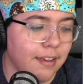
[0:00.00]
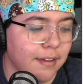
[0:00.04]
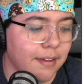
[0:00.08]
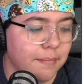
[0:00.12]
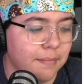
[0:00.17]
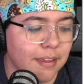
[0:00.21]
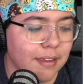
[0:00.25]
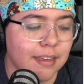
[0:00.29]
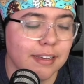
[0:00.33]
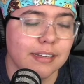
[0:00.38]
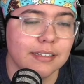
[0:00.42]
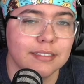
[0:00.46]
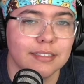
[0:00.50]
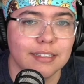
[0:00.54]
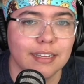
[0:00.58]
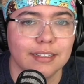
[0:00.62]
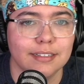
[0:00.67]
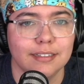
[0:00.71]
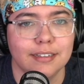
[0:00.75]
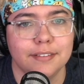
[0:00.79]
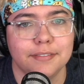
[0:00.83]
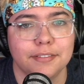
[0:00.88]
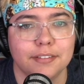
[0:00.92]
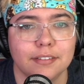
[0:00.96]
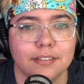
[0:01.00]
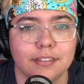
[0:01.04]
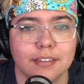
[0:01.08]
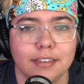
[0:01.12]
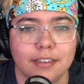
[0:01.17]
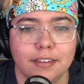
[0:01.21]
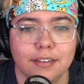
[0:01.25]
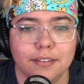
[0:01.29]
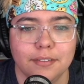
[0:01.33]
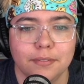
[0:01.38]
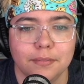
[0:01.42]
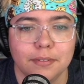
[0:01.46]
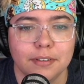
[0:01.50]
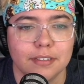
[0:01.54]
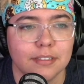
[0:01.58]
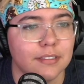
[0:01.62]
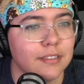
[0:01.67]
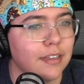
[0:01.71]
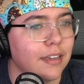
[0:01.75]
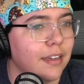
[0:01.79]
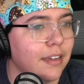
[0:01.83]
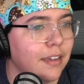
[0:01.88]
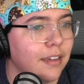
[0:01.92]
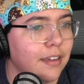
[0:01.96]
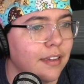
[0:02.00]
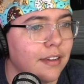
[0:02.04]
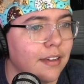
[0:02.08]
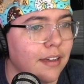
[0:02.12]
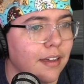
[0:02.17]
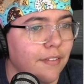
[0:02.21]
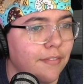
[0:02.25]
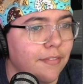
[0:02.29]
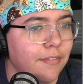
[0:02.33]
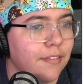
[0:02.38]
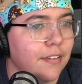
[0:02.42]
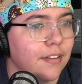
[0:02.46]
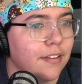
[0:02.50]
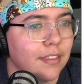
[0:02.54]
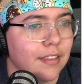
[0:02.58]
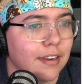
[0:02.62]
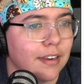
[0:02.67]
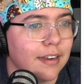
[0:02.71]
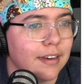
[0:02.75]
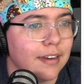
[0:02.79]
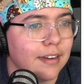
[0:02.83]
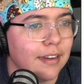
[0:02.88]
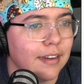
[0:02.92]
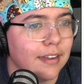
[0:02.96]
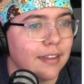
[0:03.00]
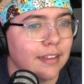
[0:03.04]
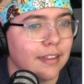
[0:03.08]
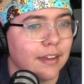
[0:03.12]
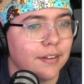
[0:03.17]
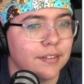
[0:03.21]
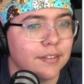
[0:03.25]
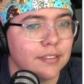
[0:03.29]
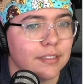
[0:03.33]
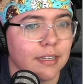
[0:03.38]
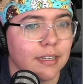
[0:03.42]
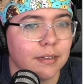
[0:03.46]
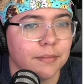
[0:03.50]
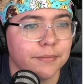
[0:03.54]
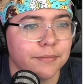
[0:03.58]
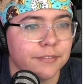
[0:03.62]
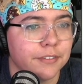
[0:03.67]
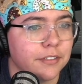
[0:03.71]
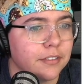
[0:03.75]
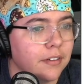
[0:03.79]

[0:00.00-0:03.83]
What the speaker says: Because that definitely was a effort that that was helpful.